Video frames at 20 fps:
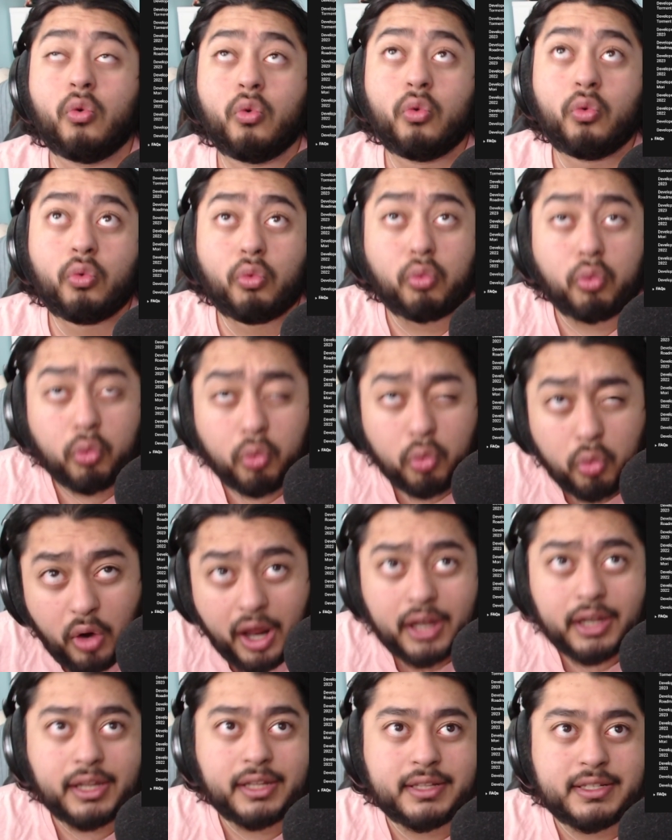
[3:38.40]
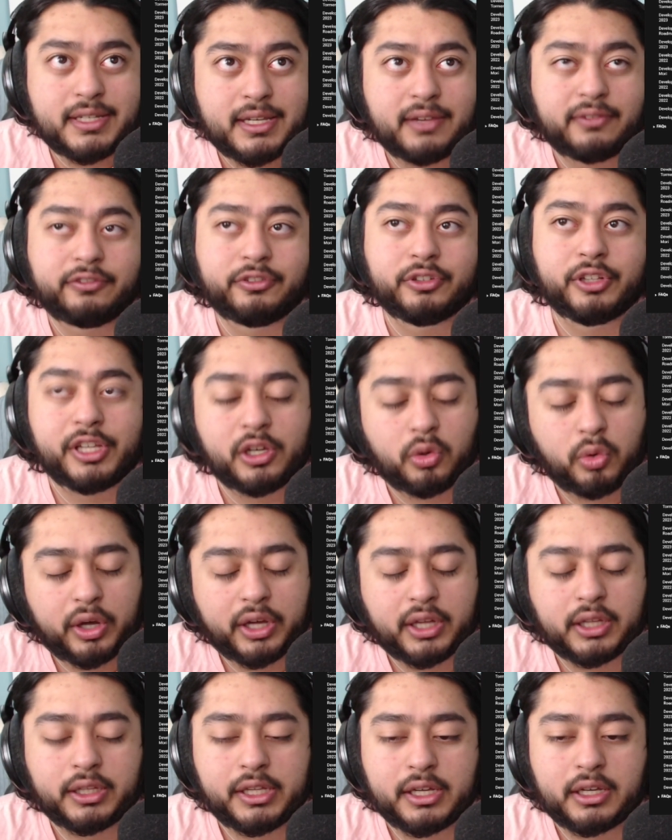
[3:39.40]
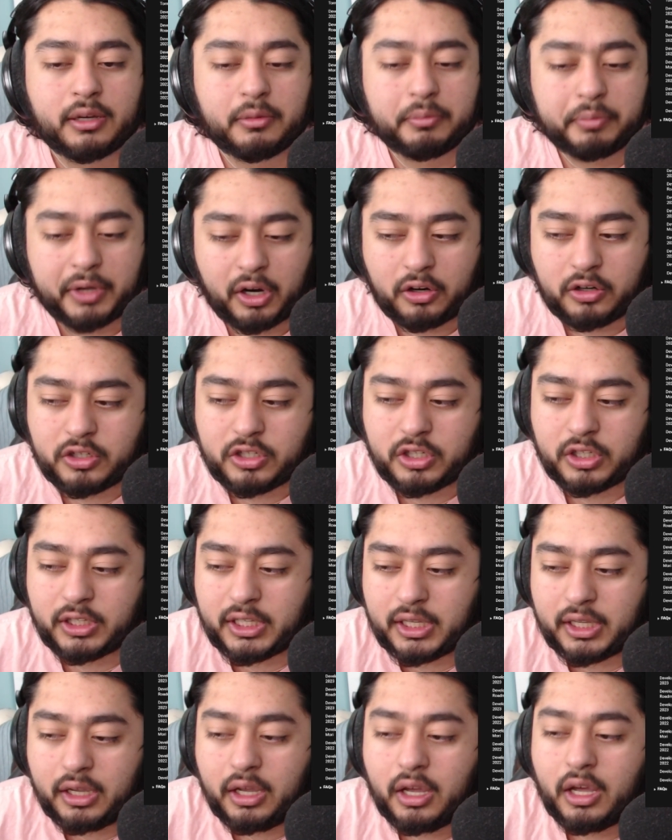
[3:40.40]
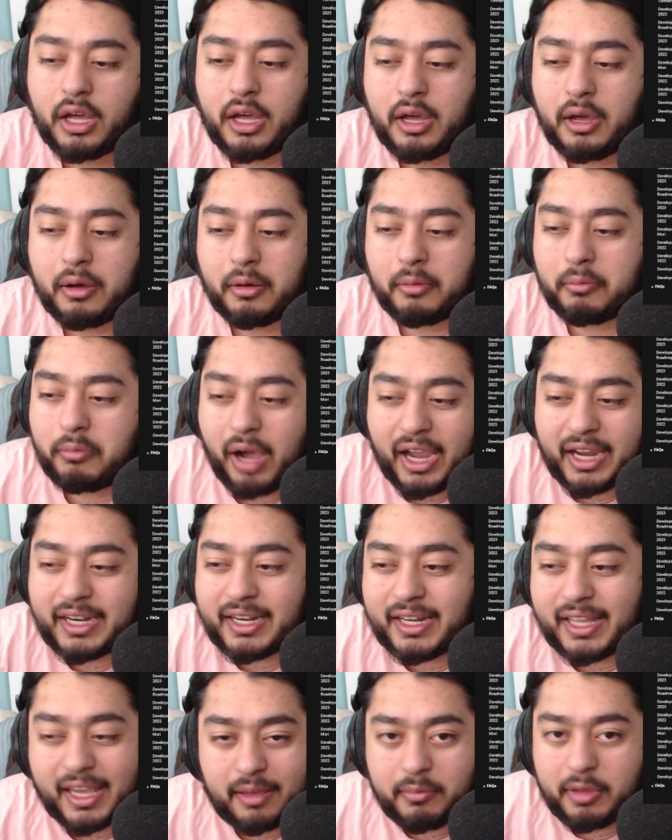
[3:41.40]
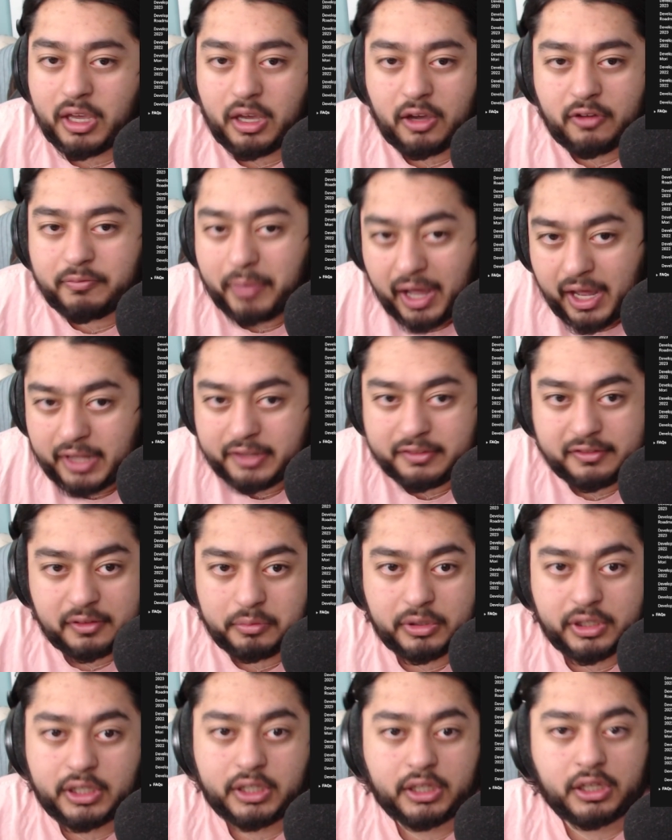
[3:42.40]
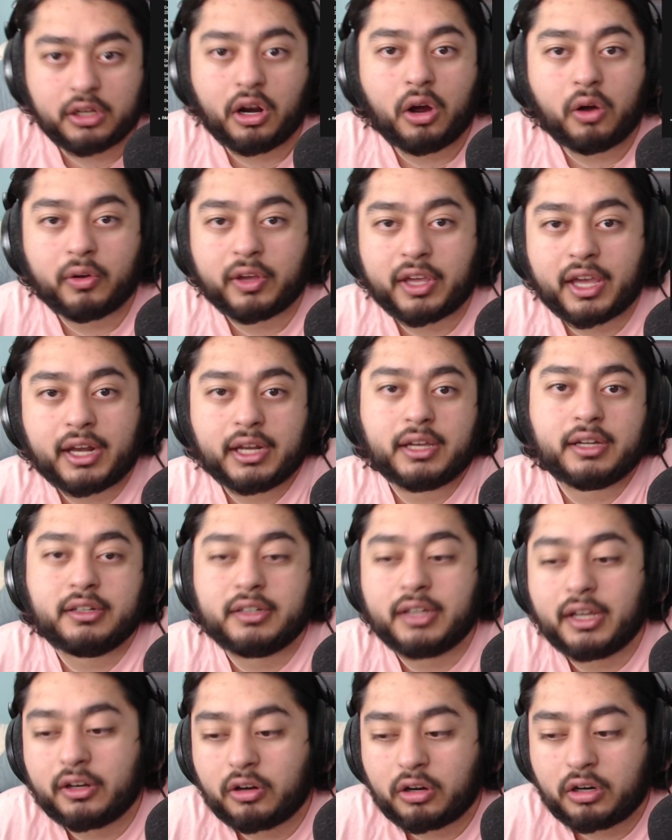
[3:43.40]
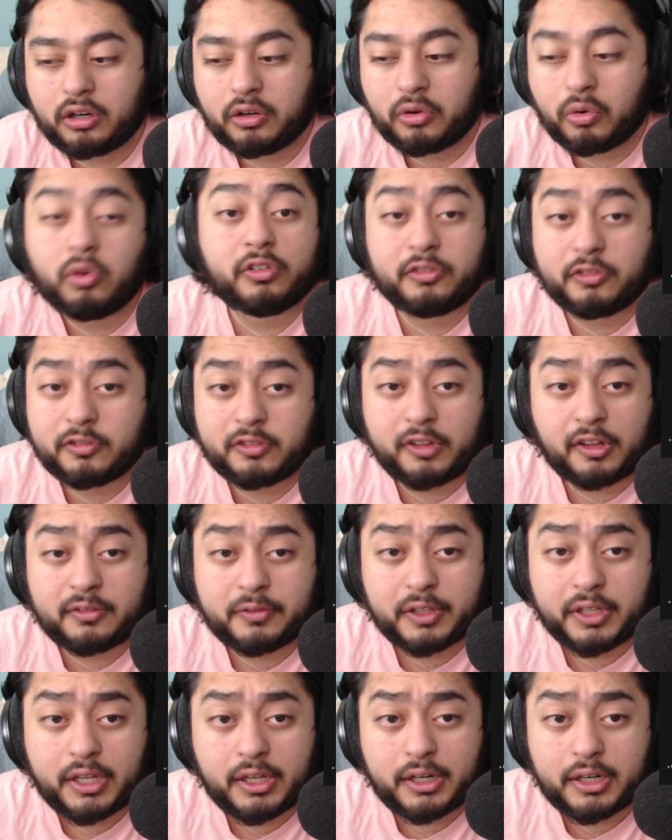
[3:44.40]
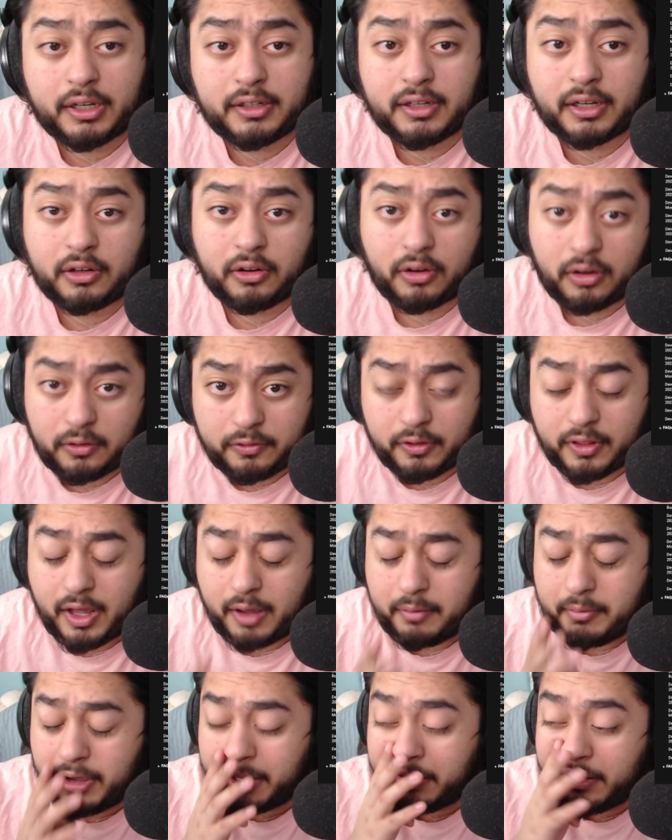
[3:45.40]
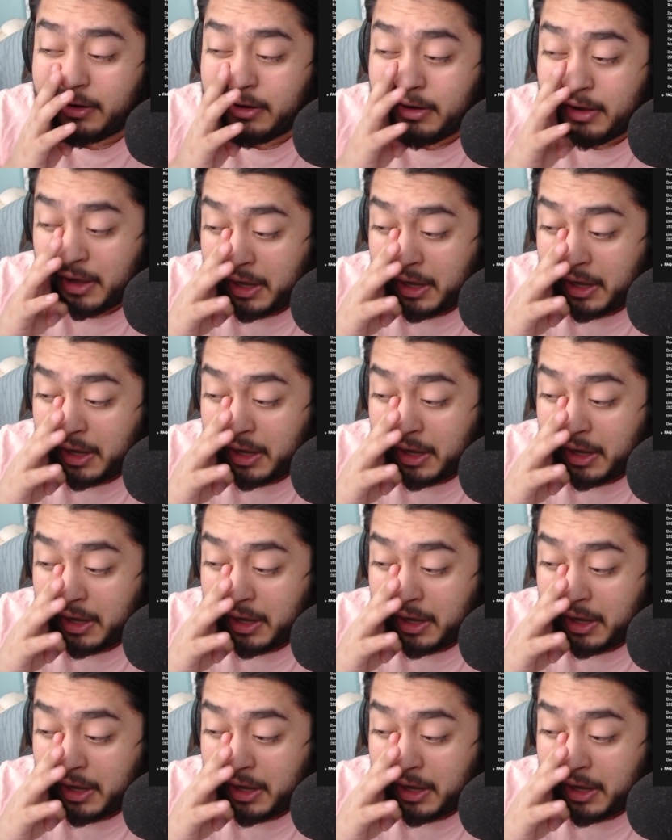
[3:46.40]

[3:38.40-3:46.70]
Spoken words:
relatively quickly compared to the mind gaming of possibly, getting a Dead Hard or successfully hitting a Dead Hard for that matter.